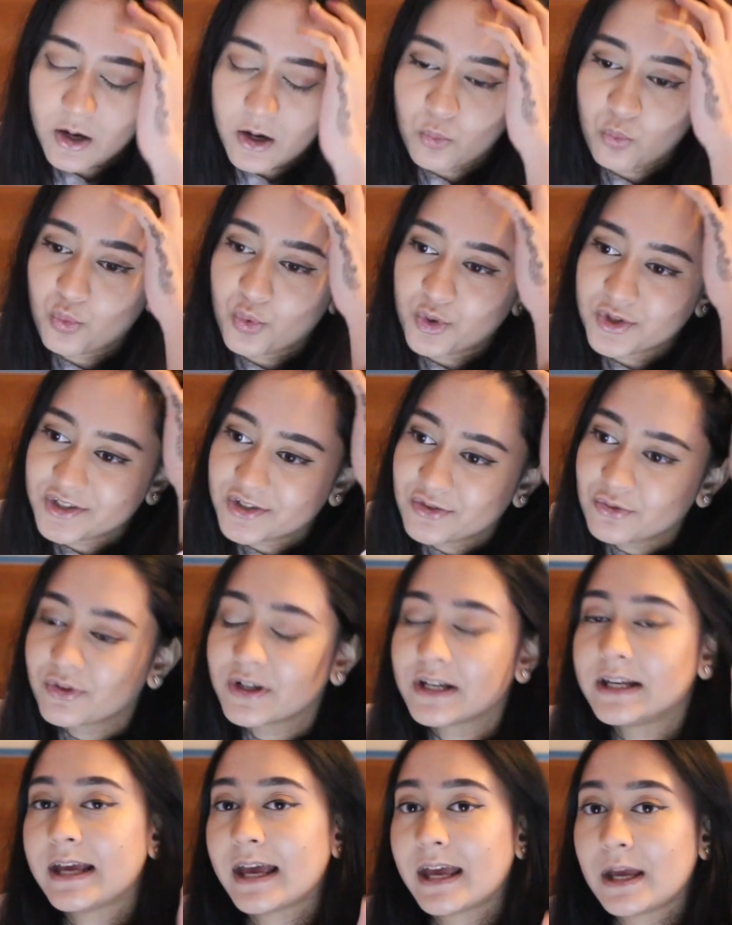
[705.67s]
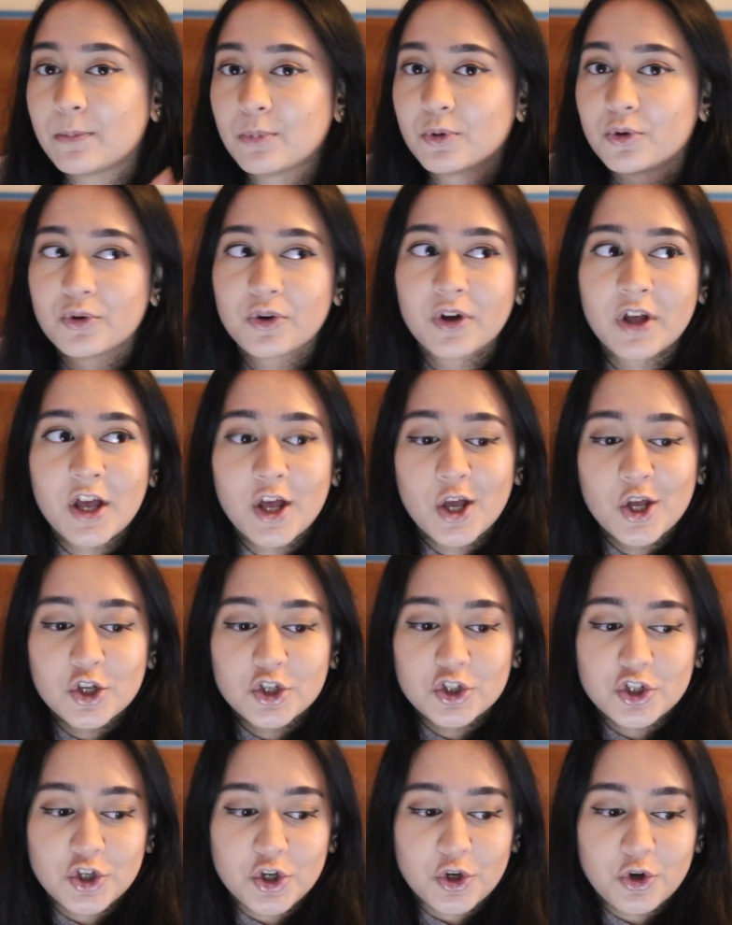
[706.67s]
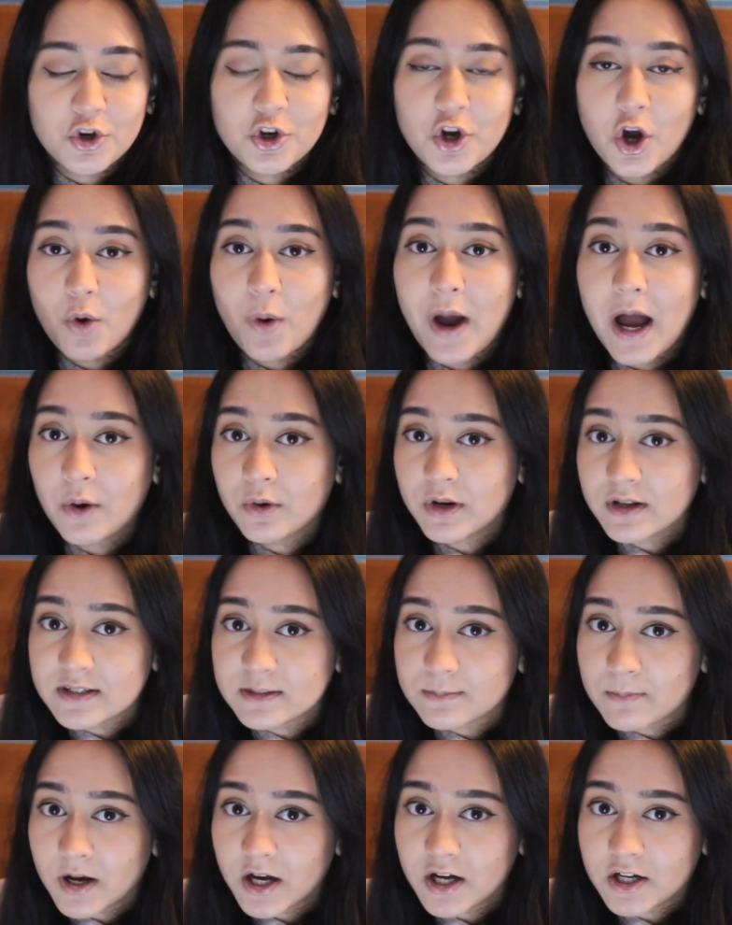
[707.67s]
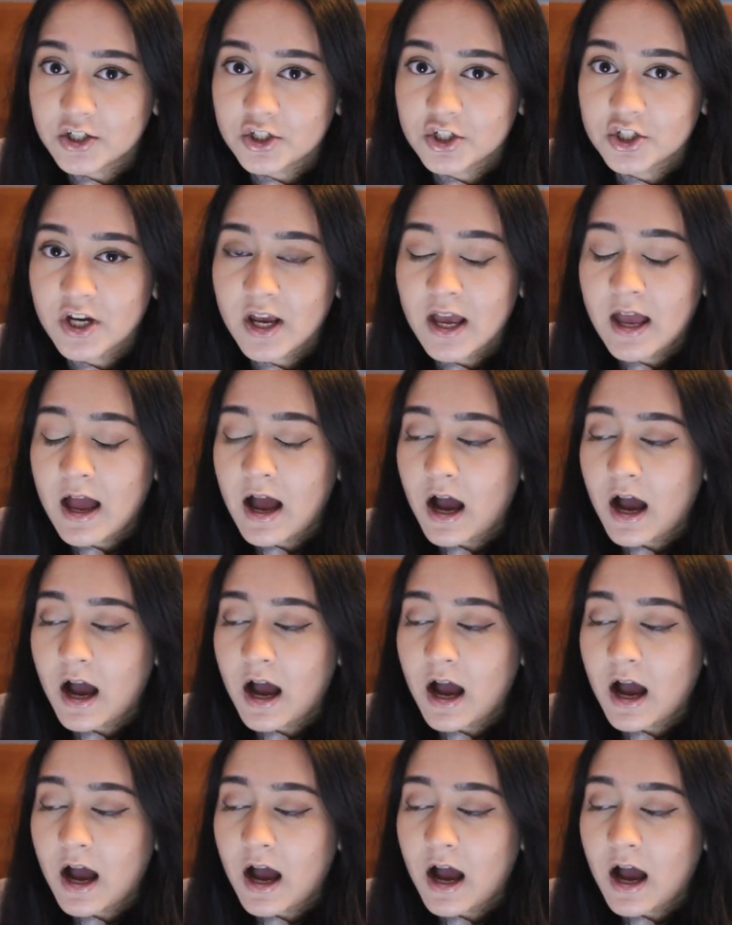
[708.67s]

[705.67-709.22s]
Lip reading: I wasn't really able to go out as much.